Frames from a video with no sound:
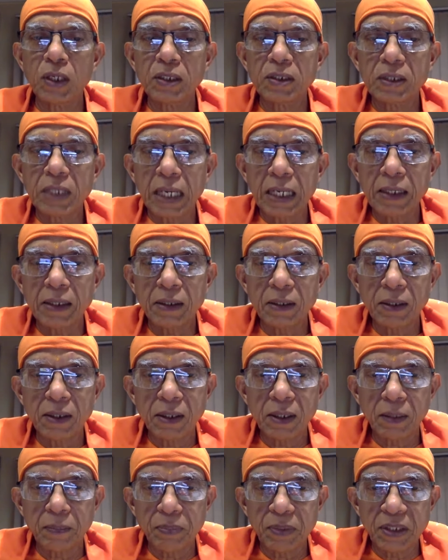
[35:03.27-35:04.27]
shattered,
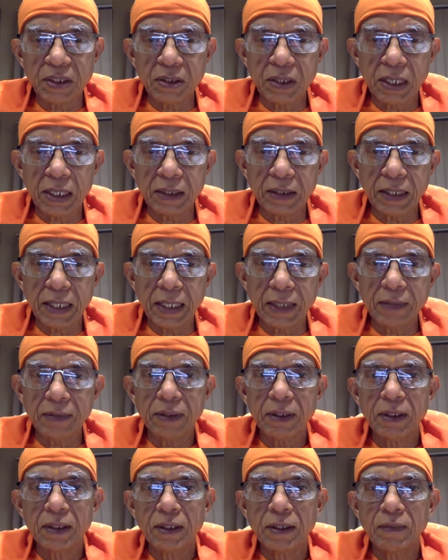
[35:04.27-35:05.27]
it appears like that.
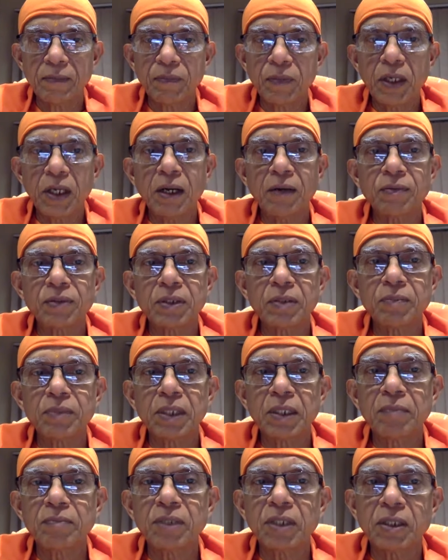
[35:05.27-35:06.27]
Then after some
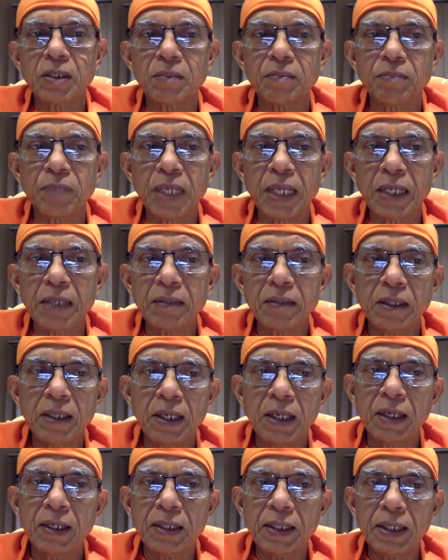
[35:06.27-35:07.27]
time they come back
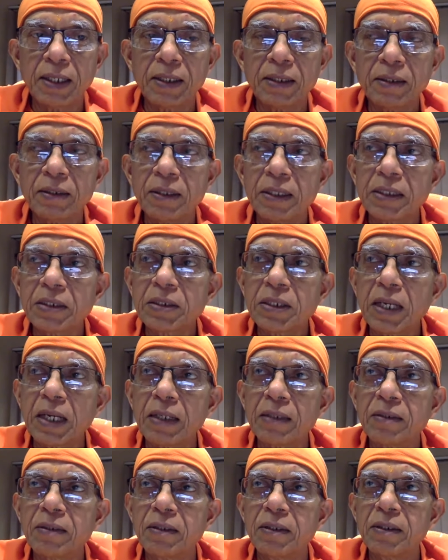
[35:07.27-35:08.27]
and again they
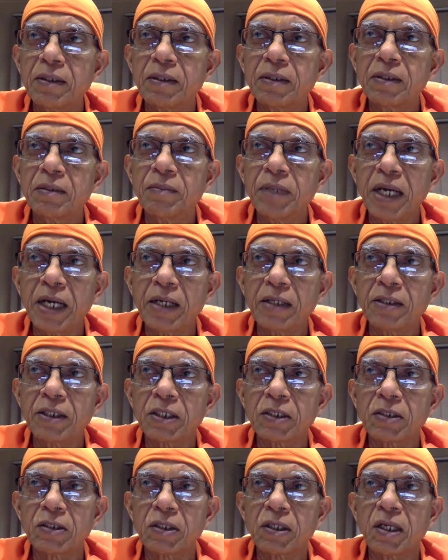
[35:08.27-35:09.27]
start marriage,
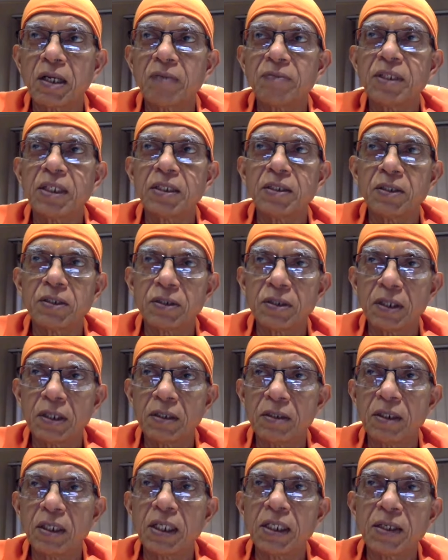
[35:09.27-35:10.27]
etc. The other
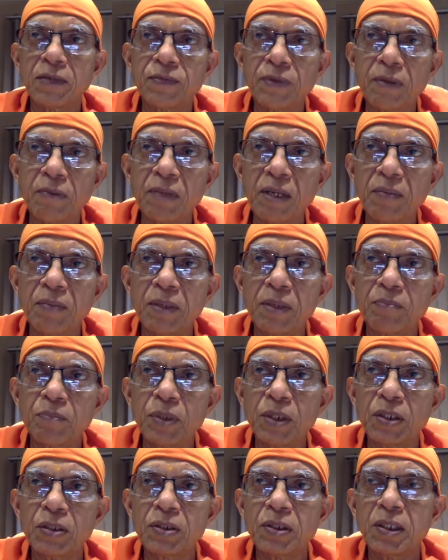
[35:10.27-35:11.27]
son, the other family
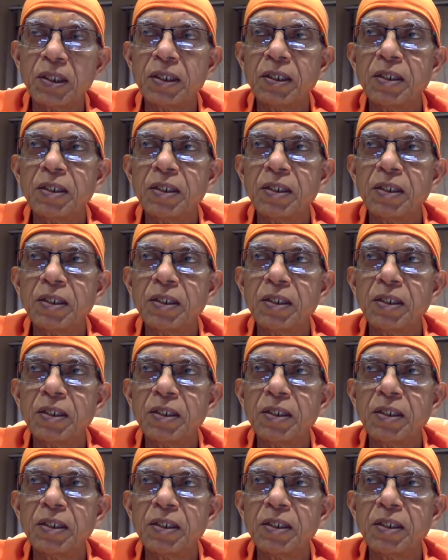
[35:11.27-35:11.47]
members.